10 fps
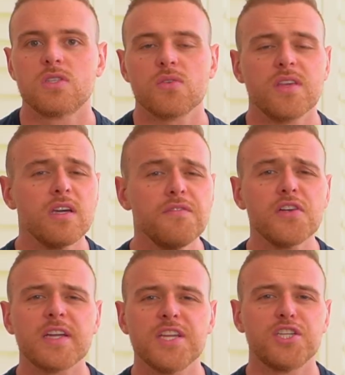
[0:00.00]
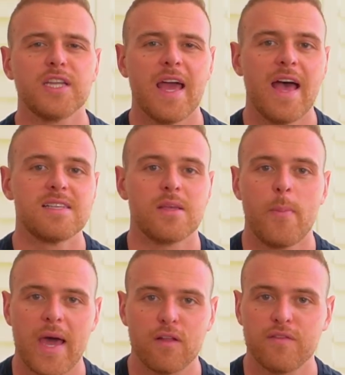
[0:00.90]
So think of your kitchen as a
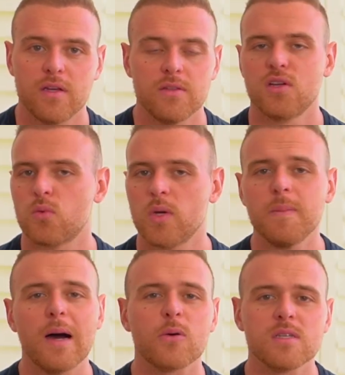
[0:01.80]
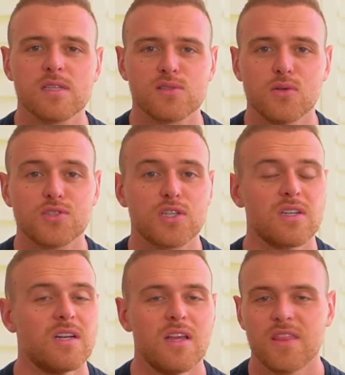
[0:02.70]
battlefield. Your willpower is the
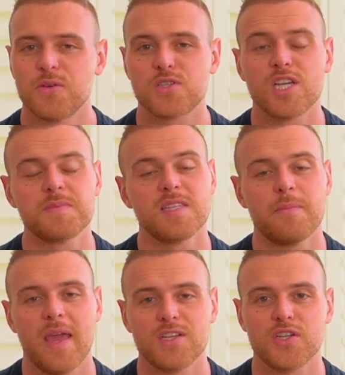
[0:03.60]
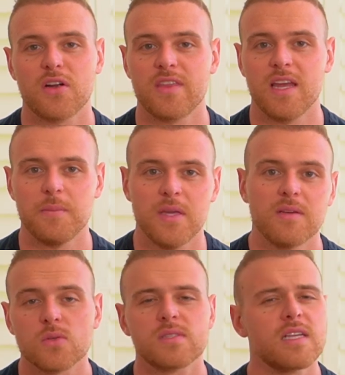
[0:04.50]
soldier, those chips in the pantry are the enemy.
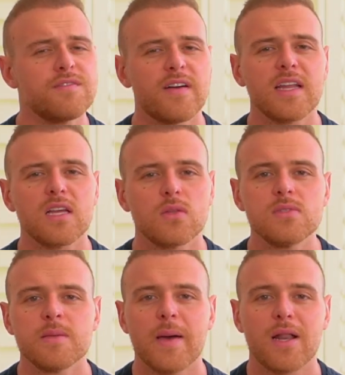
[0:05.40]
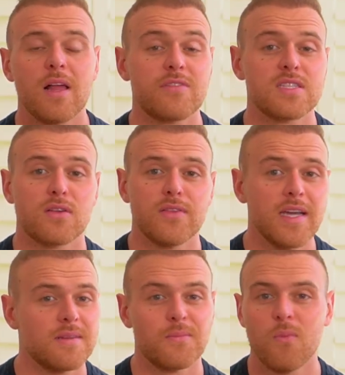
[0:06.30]
So instead of fighting a losing battle every single
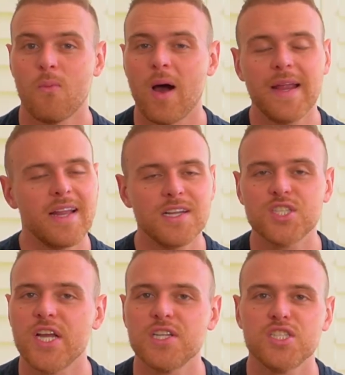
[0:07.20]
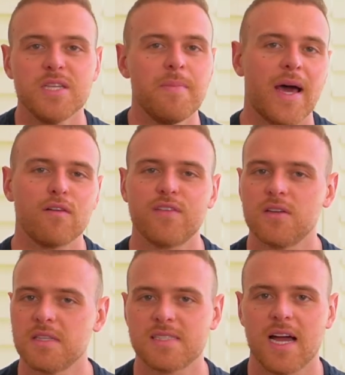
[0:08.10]
night, why not change the
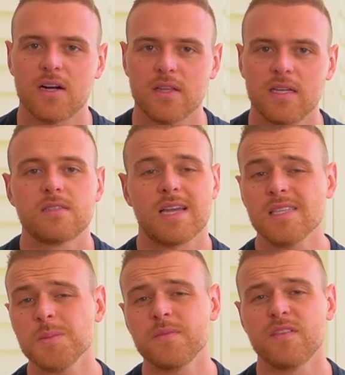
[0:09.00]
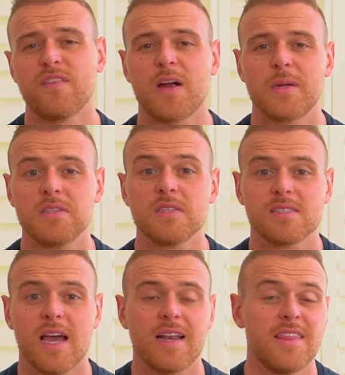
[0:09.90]
battlefield entirely? This concept of environmental
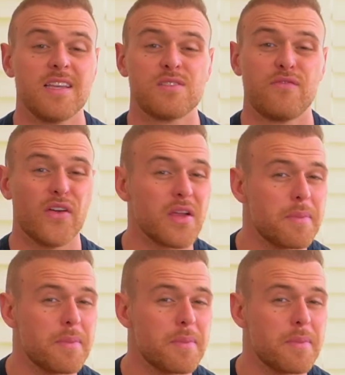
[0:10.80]
design I think is very